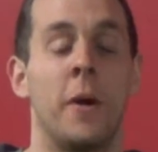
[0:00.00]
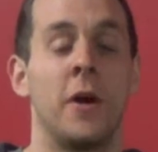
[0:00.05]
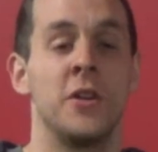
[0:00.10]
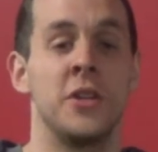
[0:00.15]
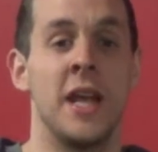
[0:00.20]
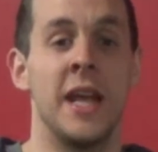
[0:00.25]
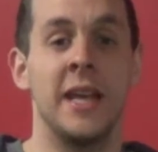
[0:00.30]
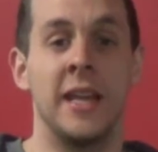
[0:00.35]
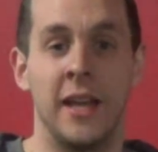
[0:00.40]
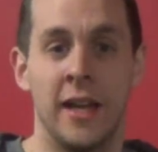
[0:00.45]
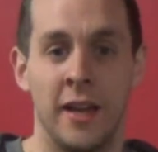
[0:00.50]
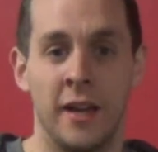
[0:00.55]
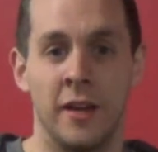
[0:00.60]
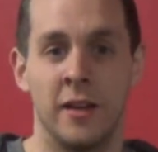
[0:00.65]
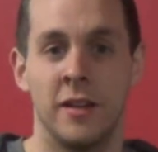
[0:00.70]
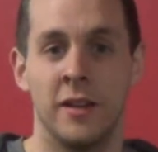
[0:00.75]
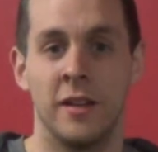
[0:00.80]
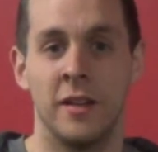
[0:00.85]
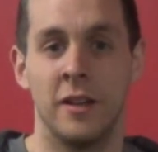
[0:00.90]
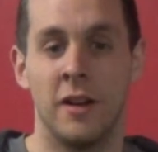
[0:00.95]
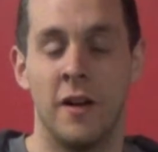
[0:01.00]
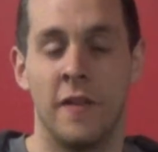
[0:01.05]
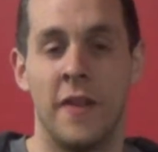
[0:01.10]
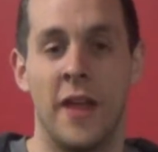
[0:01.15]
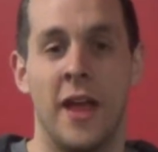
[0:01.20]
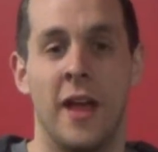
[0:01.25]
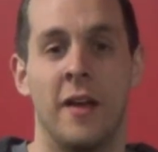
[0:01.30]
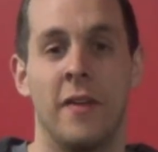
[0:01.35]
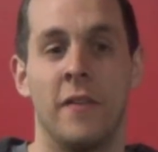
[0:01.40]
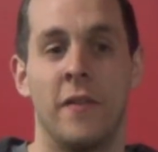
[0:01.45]
partaking in
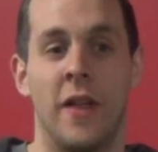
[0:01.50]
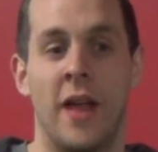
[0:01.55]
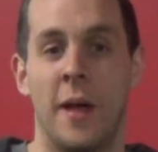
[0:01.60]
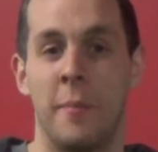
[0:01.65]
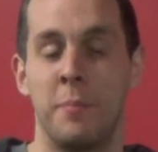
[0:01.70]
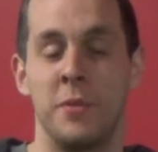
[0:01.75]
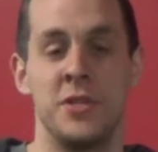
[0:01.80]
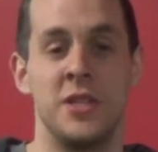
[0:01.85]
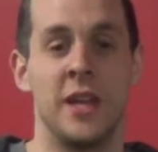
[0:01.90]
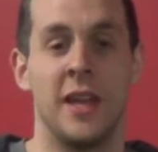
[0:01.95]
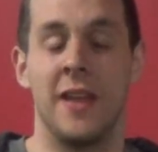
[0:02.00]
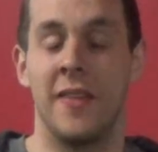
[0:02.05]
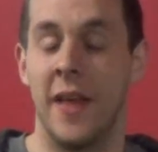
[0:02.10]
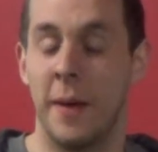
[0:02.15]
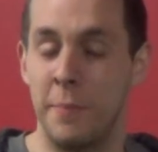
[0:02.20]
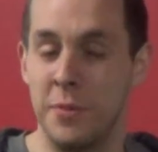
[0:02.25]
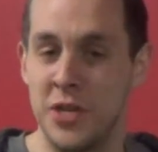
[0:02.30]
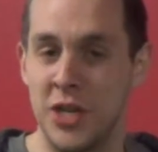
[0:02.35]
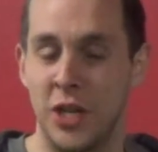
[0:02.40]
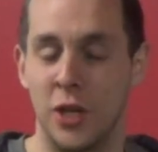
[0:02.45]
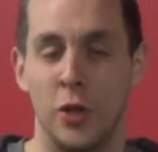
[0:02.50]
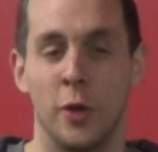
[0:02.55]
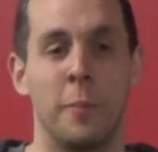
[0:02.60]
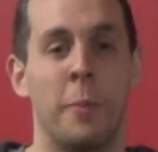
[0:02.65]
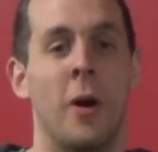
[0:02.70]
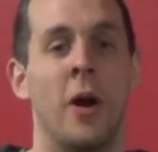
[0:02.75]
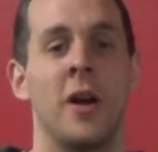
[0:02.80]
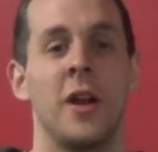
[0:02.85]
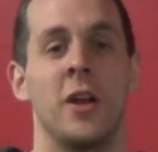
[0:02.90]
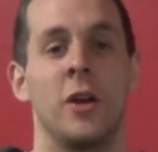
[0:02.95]
that particular
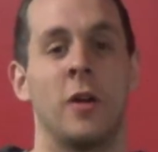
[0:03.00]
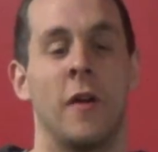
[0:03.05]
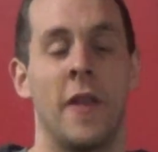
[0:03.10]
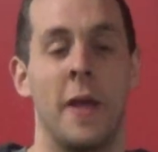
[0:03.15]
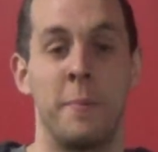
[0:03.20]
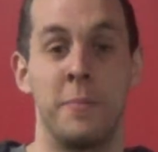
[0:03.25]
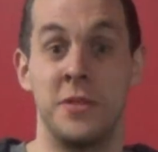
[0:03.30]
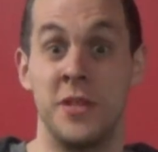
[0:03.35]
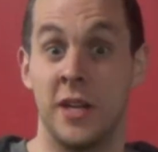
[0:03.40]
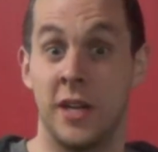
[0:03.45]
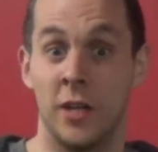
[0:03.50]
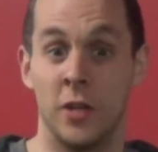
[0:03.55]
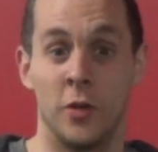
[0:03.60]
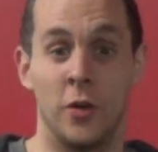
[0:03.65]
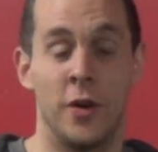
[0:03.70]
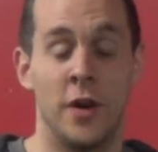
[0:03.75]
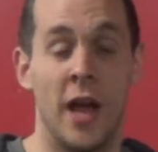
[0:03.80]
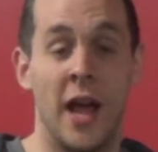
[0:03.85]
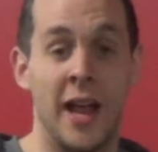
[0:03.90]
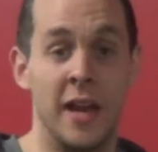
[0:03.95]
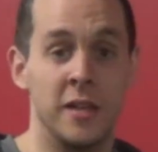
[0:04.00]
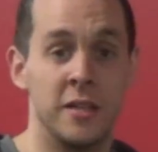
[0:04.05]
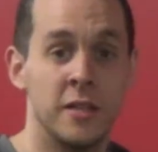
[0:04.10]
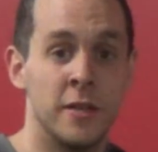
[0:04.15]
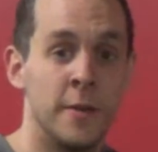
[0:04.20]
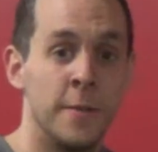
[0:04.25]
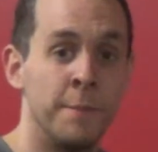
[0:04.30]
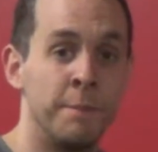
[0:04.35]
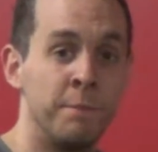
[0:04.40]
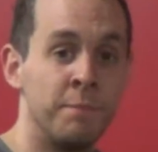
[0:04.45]
party or on that particular night.
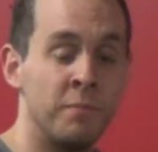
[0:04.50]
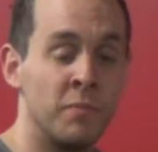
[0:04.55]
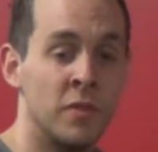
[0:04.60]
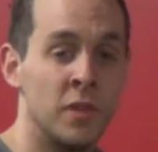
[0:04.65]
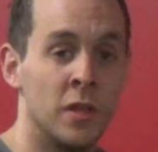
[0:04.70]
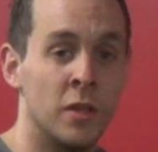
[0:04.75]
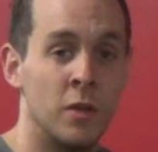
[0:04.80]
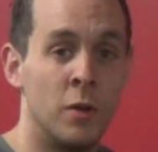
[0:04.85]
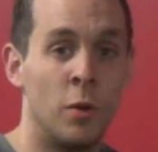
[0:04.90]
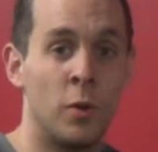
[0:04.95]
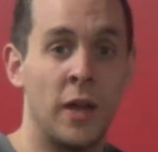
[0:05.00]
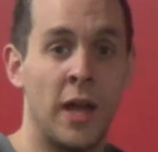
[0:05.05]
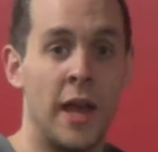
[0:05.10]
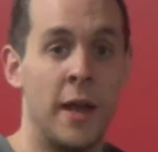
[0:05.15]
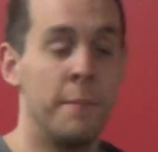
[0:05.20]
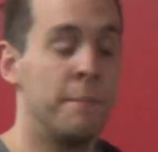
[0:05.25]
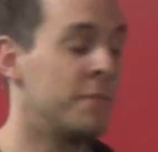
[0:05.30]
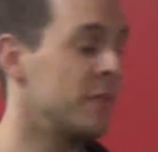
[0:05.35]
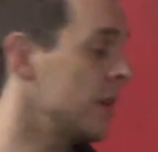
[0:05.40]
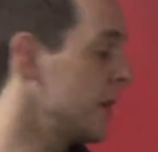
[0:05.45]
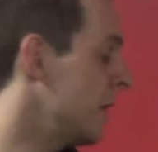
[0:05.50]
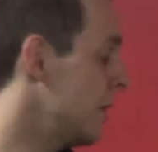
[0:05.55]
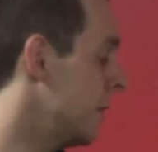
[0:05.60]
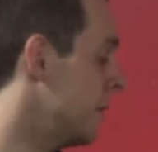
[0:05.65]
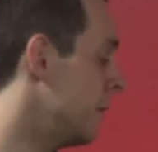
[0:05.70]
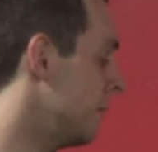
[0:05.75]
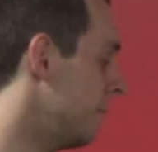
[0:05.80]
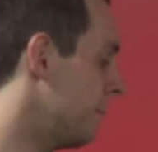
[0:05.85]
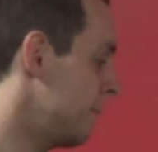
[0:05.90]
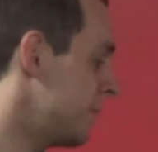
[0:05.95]
Okay,
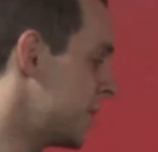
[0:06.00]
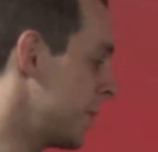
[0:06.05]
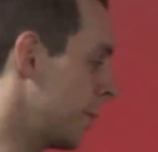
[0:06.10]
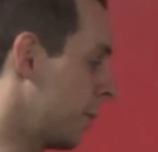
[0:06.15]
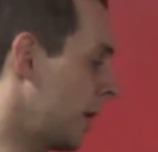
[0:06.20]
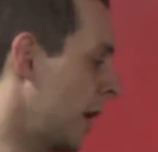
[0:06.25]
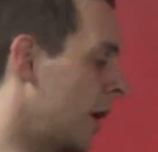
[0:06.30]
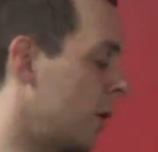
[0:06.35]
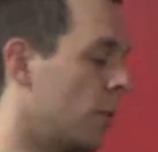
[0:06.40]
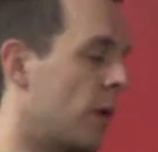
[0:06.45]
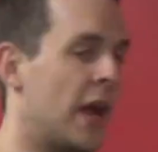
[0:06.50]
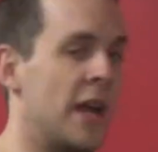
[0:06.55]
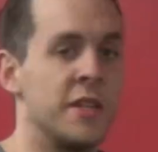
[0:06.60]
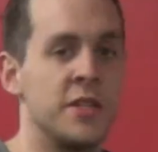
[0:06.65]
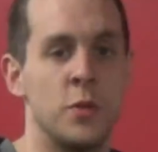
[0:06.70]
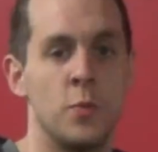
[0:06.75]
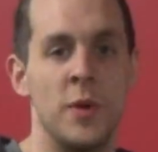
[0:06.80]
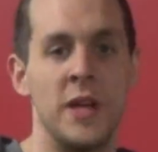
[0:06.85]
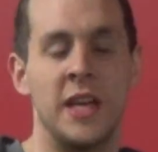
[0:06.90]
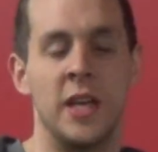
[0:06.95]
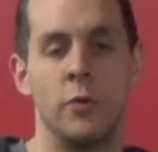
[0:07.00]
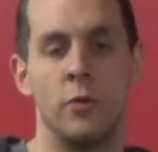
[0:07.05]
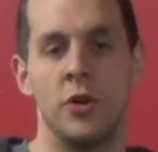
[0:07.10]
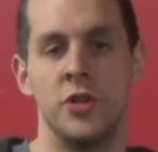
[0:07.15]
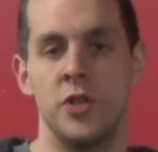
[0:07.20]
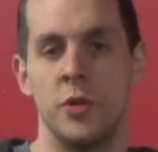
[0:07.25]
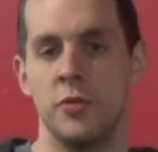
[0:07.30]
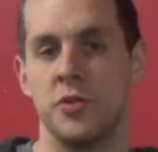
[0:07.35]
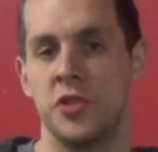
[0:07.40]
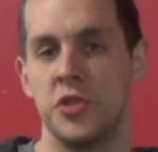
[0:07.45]
some great ways that we can
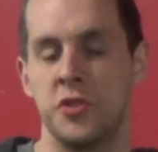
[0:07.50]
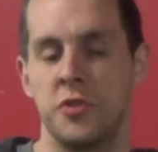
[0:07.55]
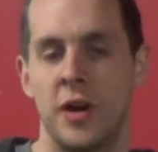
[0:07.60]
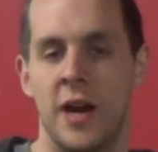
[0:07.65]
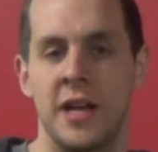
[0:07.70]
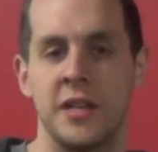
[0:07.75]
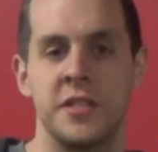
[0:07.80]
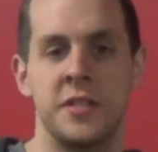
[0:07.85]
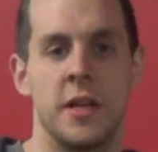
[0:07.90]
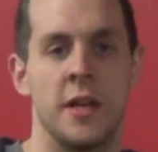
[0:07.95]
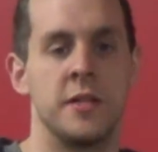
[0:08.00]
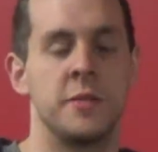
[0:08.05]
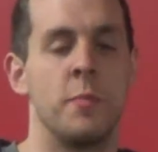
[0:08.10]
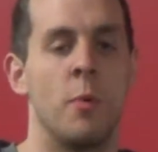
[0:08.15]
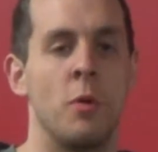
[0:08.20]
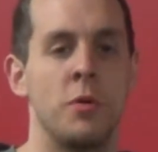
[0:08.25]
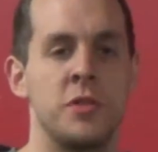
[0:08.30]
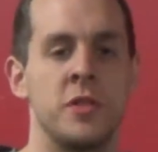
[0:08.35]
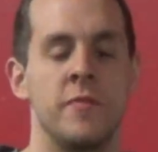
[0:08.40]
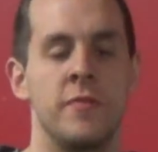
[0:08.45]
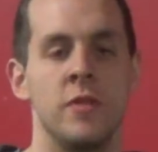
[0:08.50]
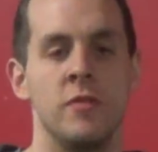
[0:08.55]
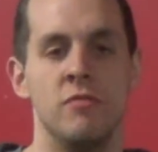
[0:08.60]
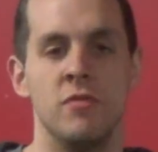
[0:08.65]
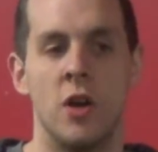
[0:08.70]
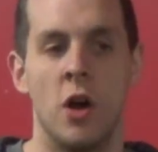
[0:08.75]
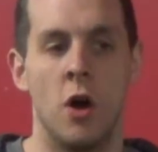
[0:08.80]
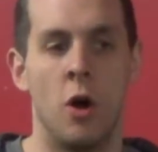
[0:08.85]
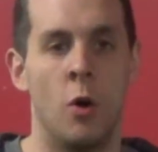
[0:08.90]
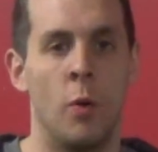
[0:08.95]
reduce stress, as most of you
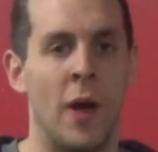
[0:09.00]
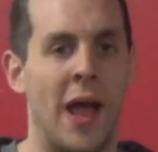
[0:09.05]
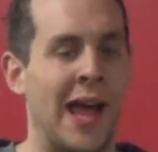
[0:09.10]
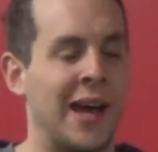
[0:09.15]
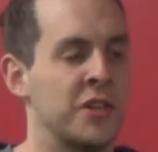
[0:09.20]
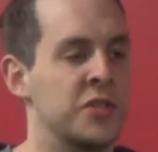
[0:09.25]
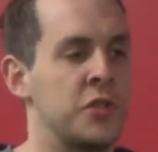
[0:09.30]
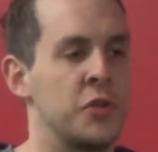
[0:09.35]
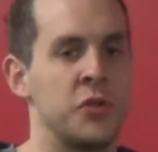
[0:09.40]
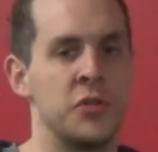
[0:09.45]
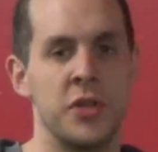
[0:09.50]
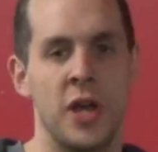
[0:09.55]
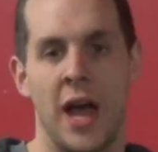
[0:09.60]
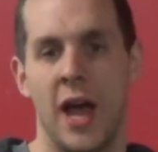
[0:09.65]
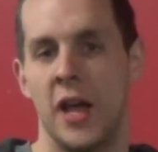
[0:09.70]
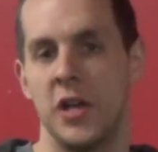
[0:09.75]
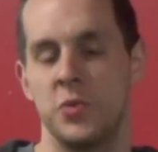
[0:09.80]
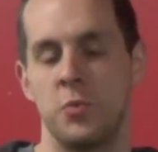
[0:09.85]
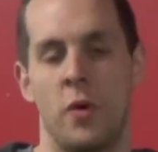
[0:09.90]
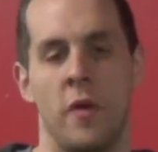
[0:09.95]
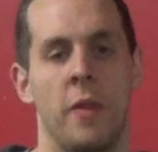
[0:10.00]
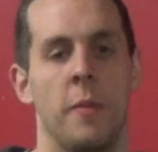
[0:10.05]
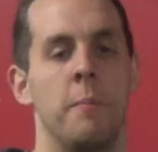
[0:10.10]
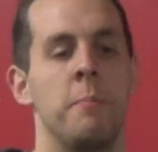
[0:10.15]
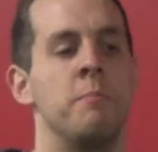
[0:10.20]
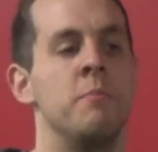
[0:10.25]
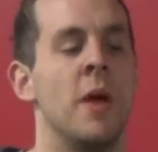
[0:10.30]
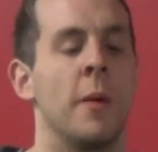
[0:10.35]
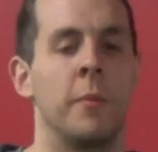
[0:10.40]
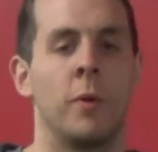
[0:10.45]
know: exercise, one of
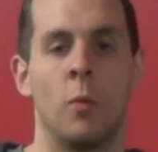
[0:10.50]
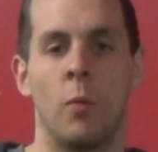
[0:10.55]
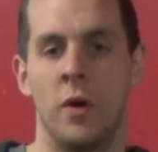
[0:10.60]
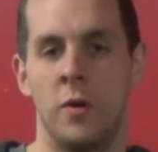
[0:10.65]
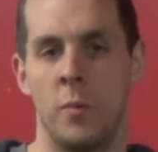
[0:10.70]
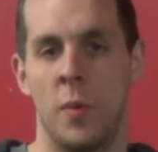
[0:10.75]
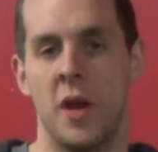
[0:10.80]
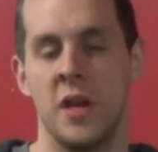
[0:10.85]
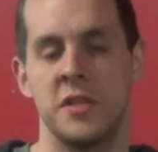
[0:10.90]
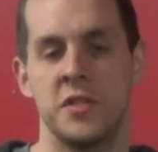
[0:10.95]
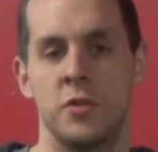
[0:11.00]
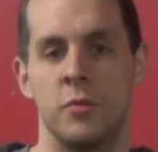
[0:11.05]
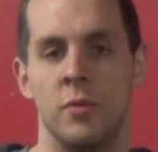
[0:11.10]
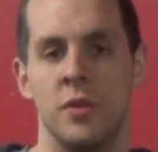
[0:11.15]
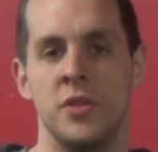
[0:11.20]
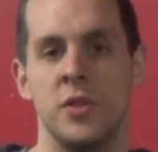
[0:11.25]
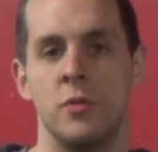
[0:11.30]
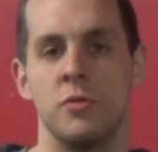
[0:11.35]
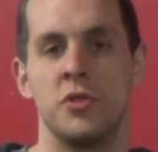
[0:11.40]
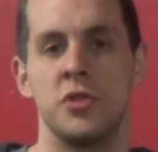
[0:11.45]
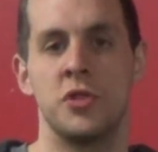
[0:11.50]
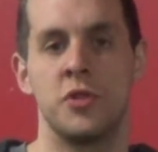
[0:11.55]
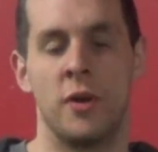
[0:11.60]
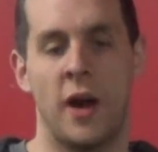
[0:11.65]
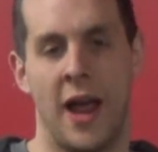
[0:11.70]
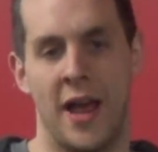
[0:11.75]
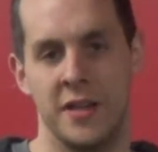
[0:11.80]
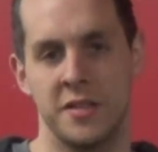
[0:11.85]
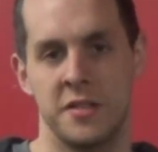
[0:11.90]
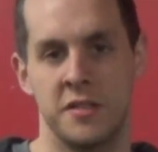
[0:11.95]
the number one ways to reduce
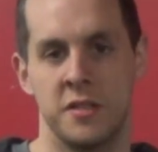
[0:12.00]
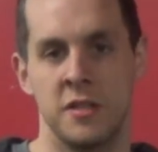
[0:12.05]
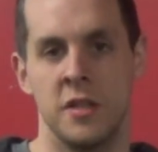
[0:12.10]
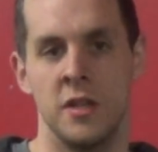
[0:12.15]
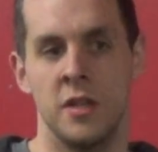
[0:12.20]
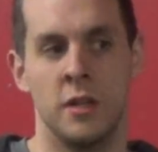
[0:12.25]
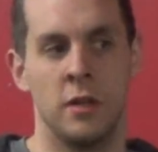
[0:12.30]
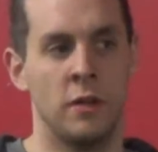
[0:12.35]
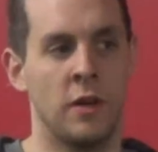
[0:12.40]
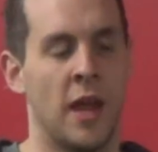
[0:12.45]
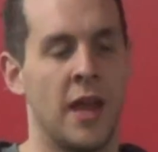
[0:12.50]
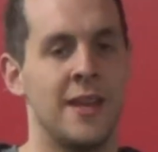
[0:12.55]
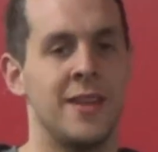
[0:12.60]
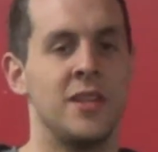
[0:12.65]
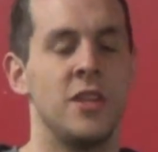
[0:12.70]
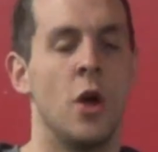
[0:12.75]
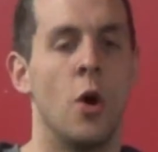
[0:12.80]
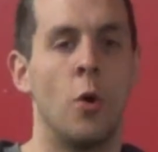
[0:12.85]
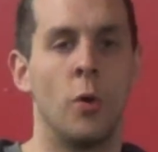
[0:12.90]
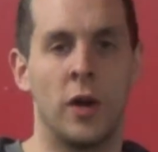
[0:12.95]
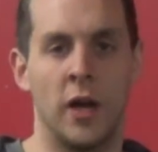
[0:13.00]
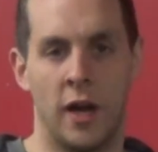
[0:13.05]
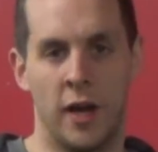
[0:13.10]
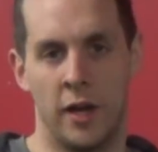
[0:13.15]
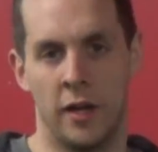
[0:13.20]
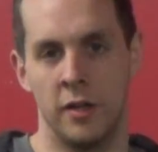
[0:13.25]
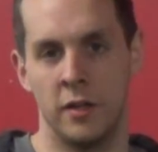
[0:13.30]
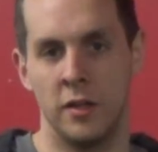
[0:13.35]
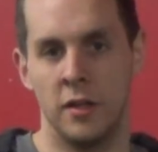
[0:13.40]
stress. Okay, yoga,